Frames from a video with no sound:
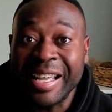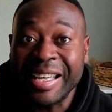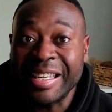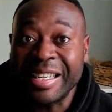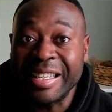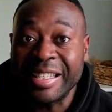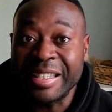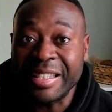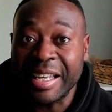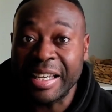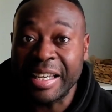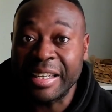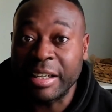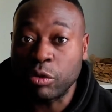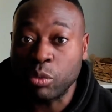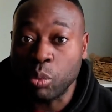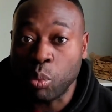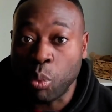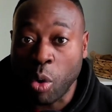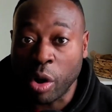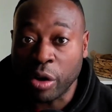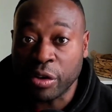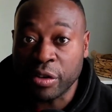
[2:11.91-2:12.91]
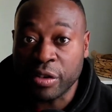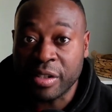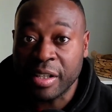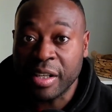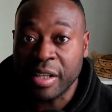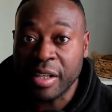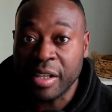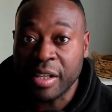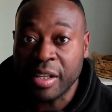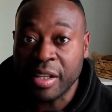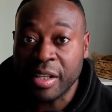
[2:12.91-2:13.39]
he said it once
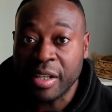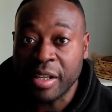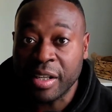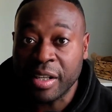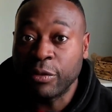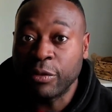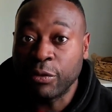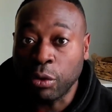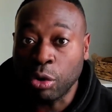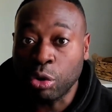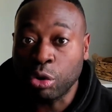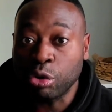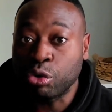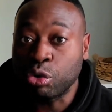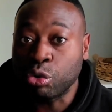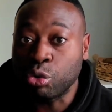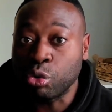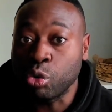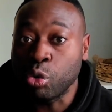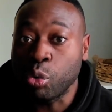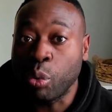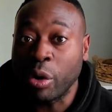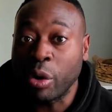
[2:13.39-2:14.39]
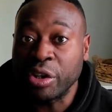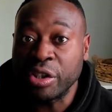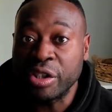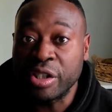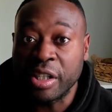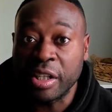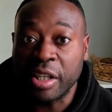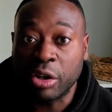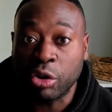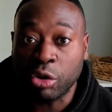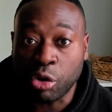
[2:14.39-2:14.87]
and followed through when
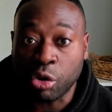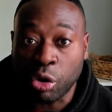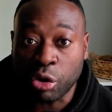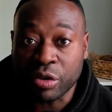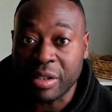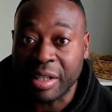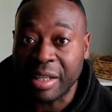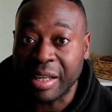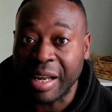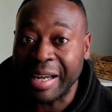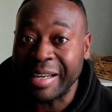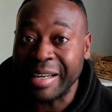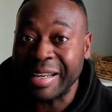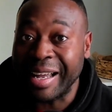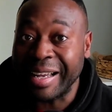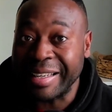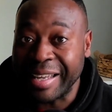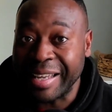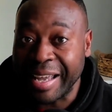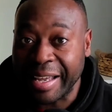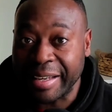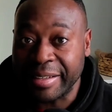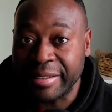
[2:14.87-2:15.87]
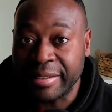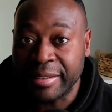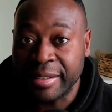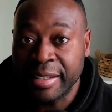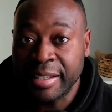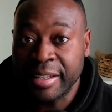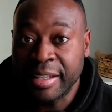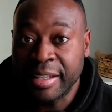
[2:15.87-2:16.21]
she crossed the line again.